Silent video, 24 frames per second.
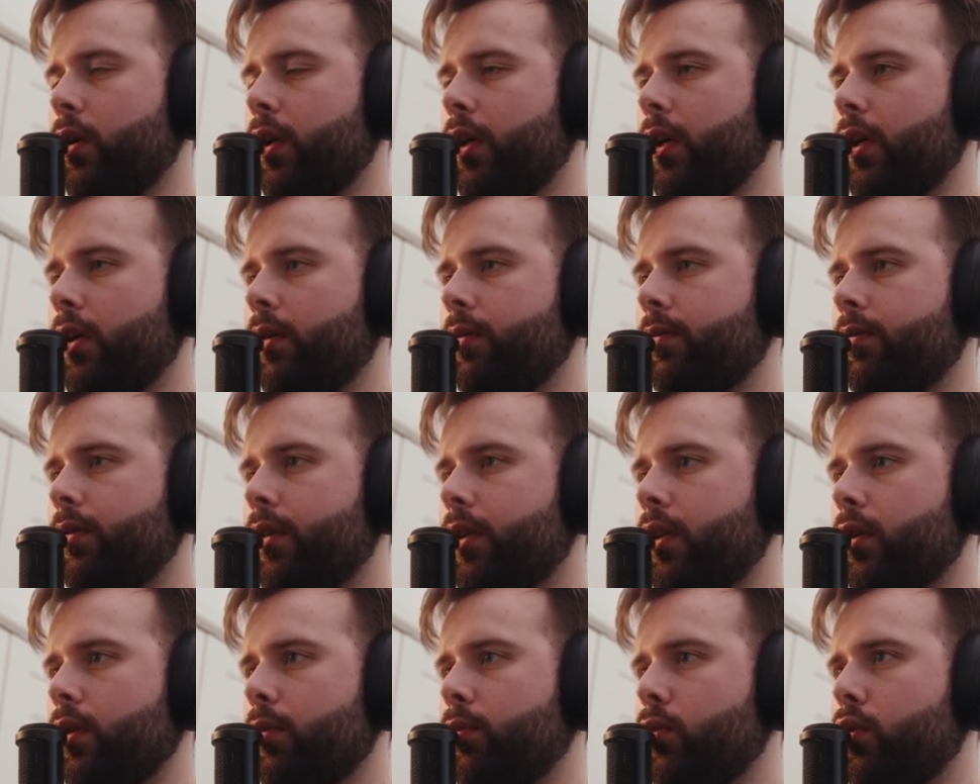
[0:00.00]
where
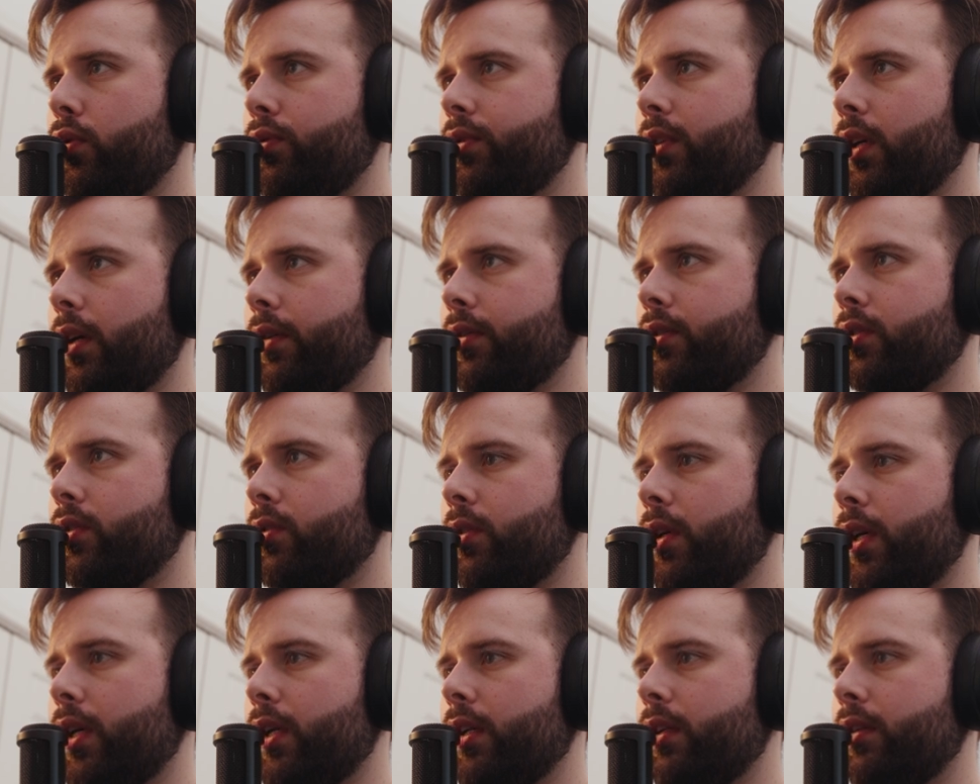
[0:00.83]
it moves off
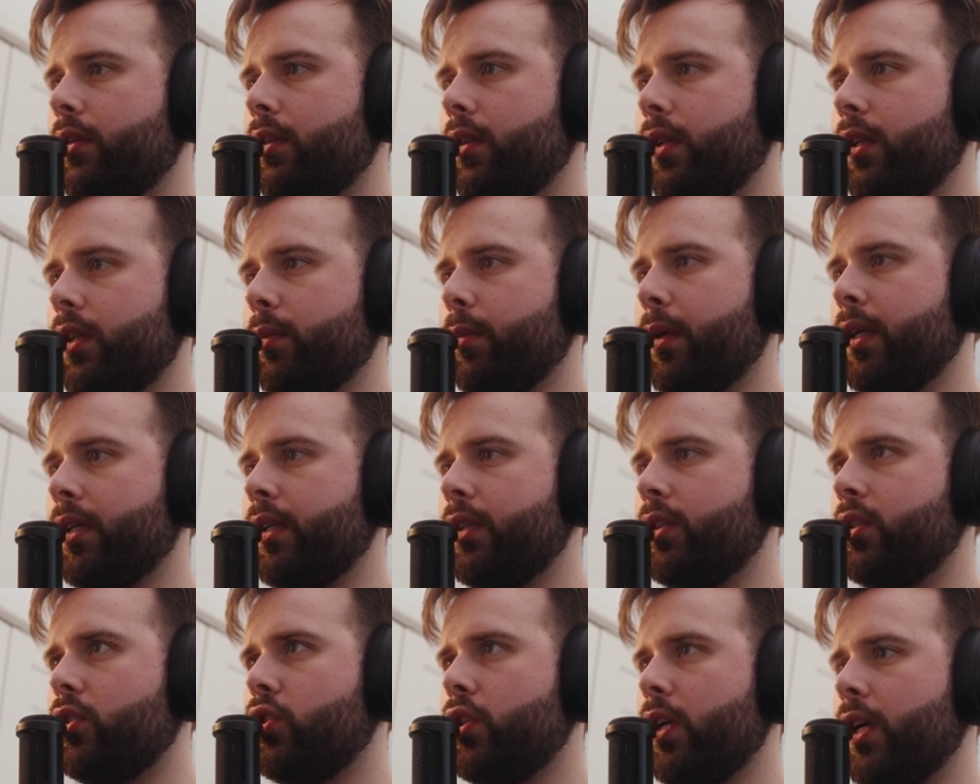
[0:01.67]
screen, and you might
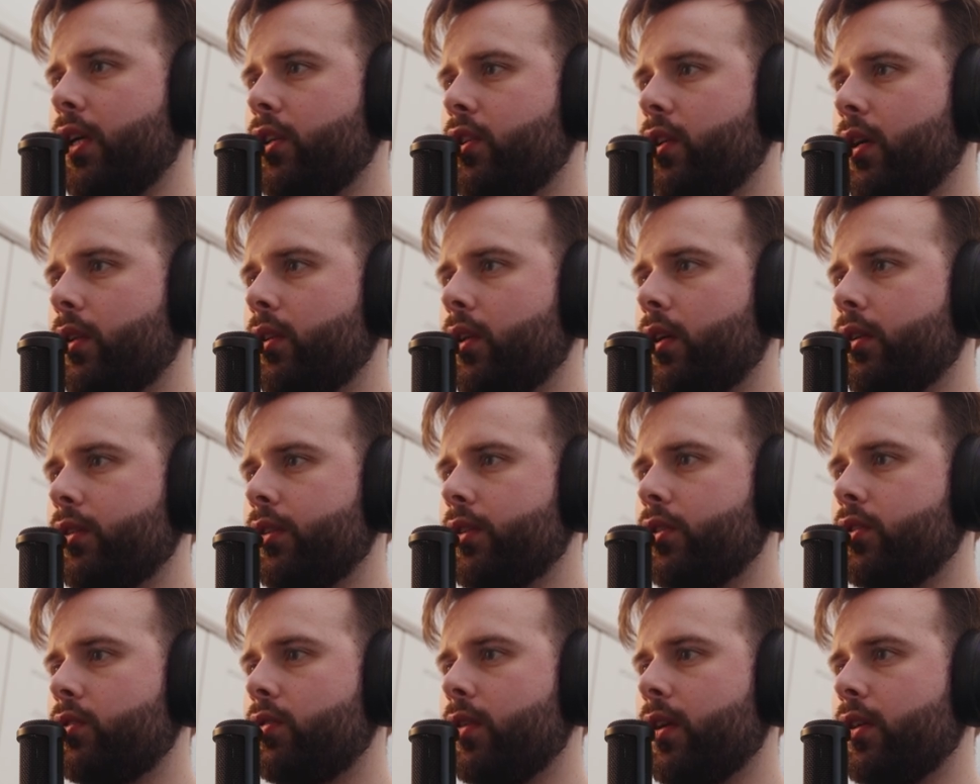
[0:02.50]
need to change how long
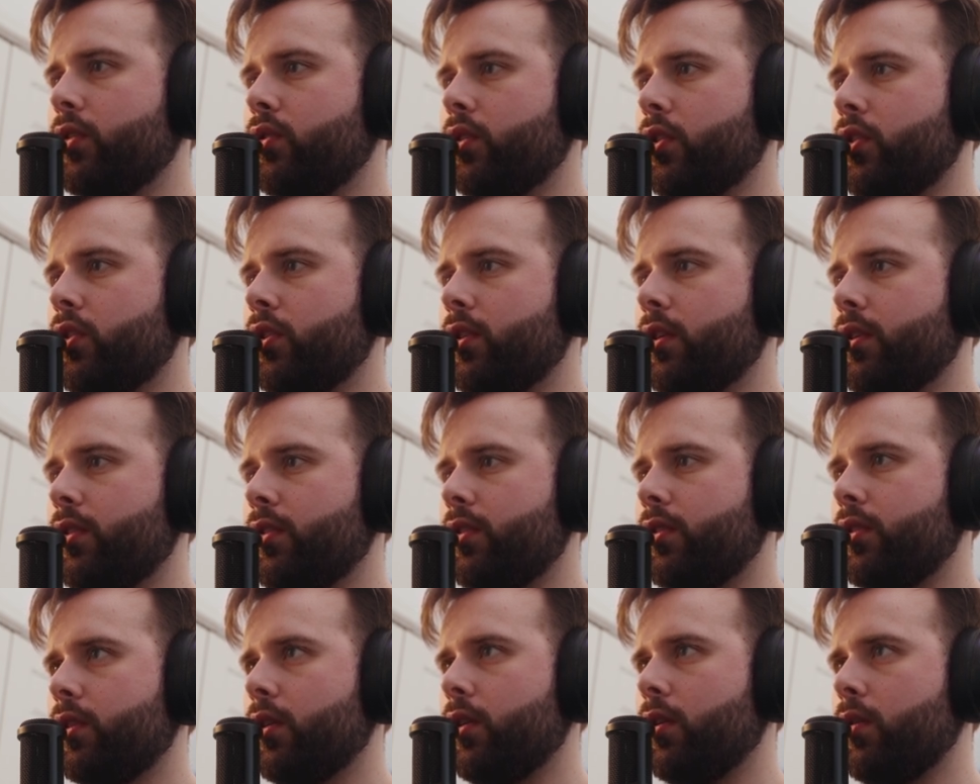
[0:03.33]
this transition
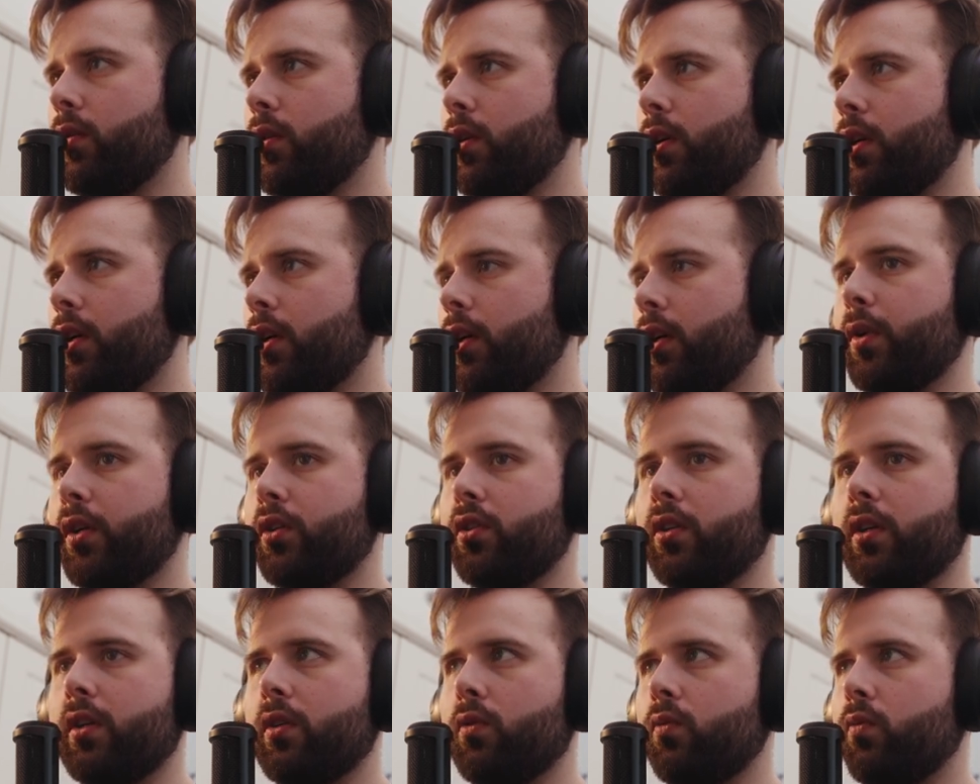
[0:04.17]
is. So I'm
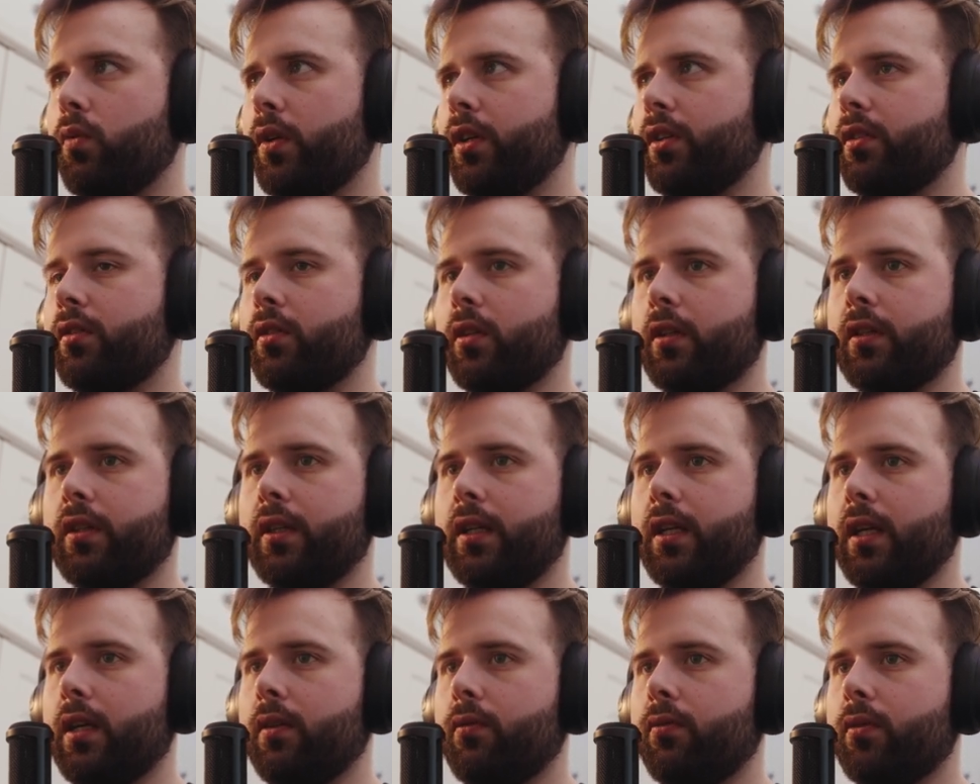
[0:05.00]
actually going to restart
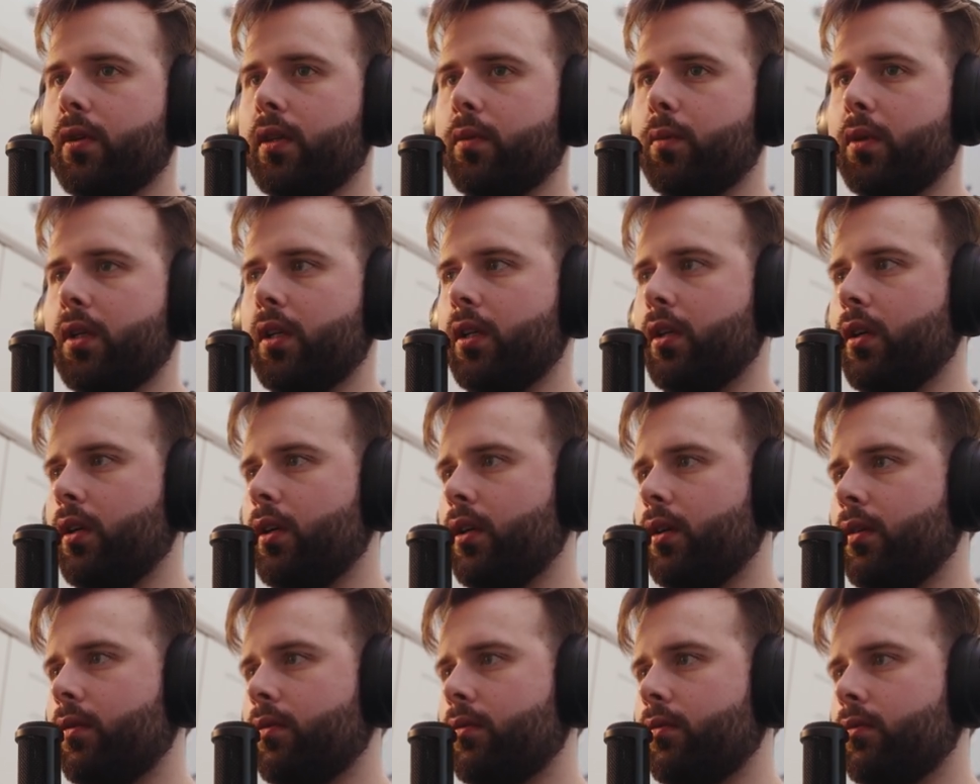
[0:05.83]
the keyframe
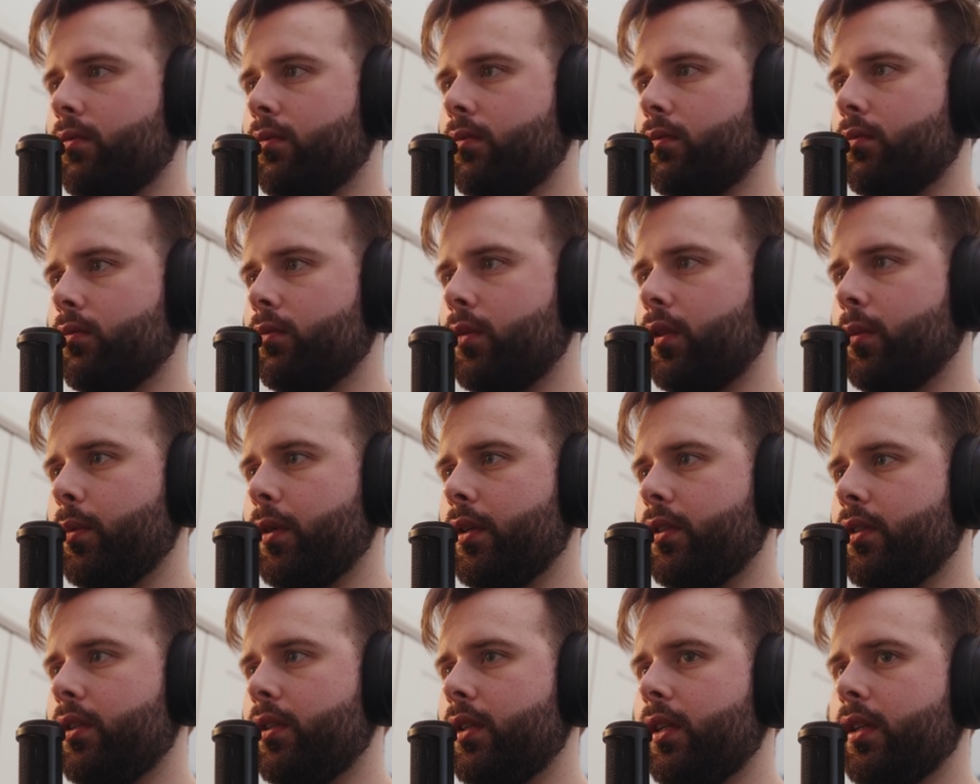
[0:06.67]
here,
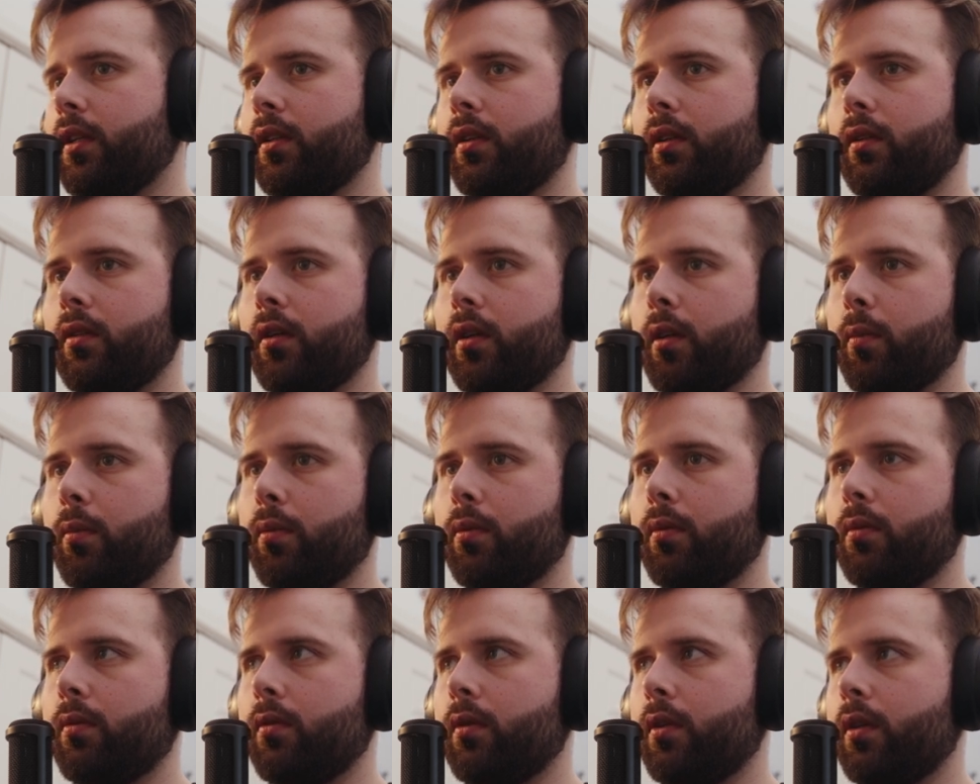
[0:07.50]
come out to the end of the clip,
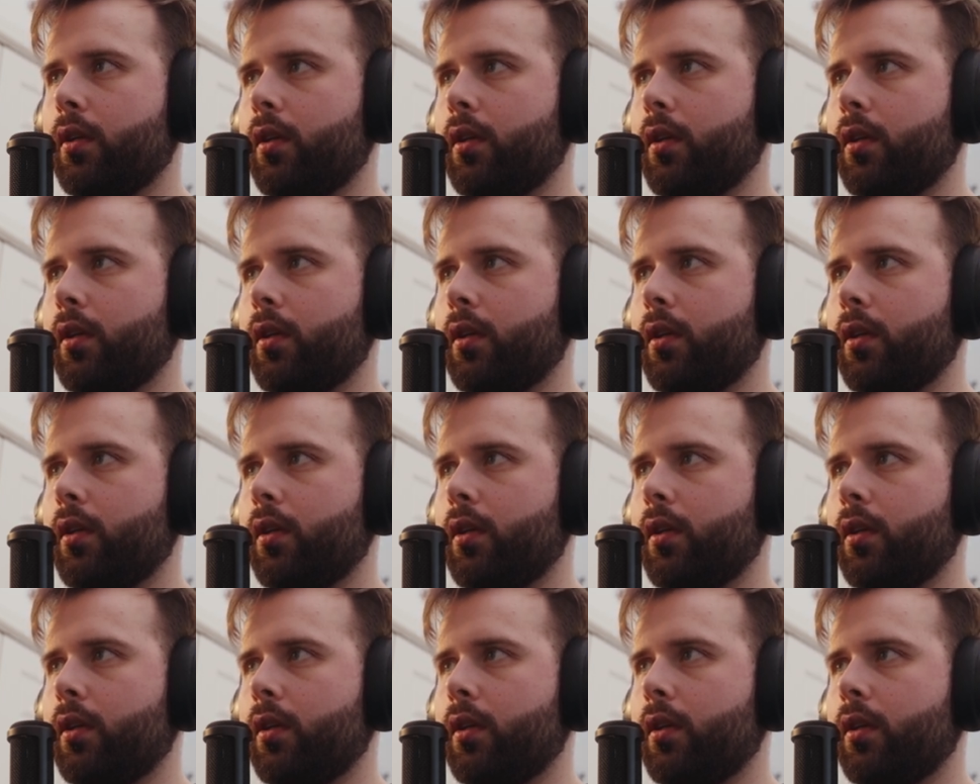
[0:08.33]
